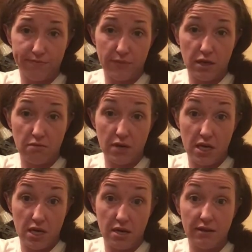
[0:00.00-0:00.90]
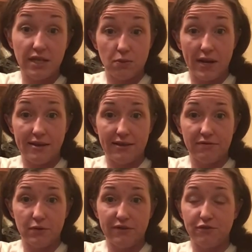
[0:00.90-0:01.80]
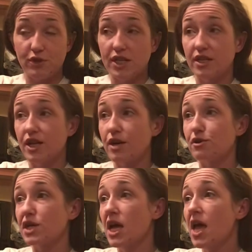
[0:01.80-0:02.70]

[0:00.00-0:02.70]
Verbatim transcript: Okay? That's what I lived with for 10 years.